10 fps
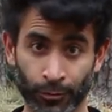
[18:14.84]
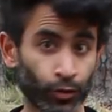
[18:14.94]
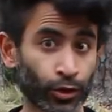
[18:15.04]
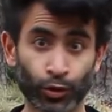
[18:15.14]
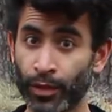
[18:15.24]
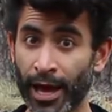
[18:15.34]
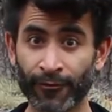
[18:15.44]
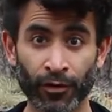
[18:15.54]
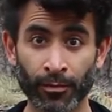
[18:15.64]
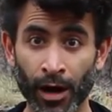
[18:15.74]
You could do
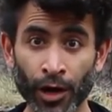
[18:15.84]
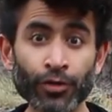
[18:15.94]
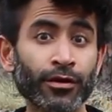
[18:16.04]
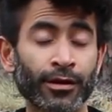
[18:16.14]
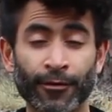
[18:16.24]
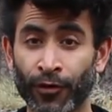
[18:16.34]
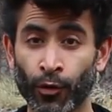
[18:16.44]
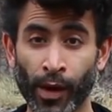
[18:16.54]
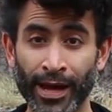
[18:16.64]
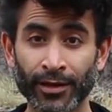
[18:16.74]
that from a hundred
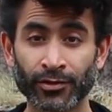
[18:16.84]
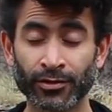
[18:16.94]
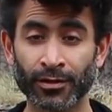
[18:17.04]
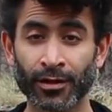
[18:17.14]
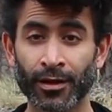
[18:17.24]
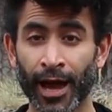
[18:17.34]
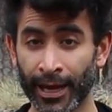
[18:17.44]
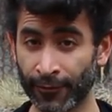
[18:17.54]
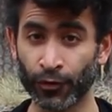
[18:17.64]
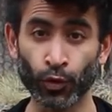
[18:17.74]
different ways.
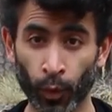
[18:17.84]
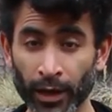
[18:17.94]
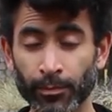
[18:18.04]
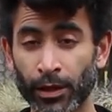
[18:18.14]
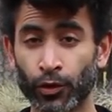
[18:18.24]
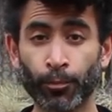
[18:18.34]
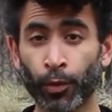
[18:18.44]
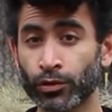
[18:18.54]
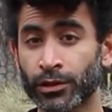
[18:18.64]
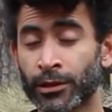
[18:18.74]
And if you want me to,
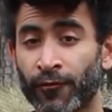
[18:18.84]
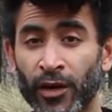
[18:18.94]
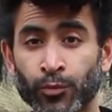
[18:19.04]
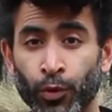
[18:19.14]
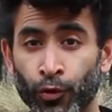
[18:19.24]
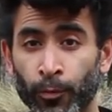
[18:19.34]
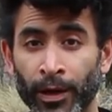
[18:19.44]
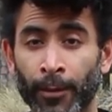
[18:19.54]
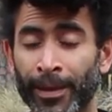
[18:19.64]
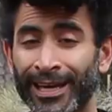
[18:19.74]
post in the Facebook group
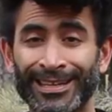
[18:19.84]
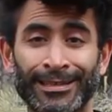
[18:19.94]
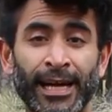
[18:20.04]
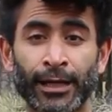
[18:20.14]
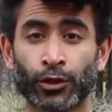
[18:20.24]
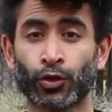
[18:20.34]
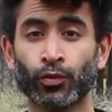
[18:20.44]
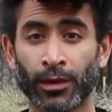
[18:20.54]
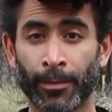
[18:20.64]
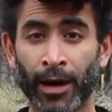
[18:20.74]
and I'll make an entire
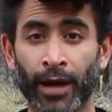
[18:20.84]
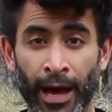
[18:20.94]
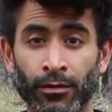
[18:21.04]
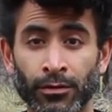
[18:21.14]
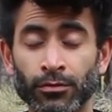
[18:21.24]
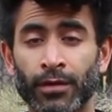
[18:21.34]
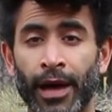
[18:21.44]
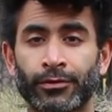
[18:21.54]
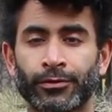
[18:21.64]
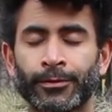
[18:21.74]
truth about how to do
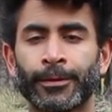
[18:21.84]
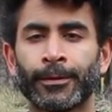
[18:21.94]
that.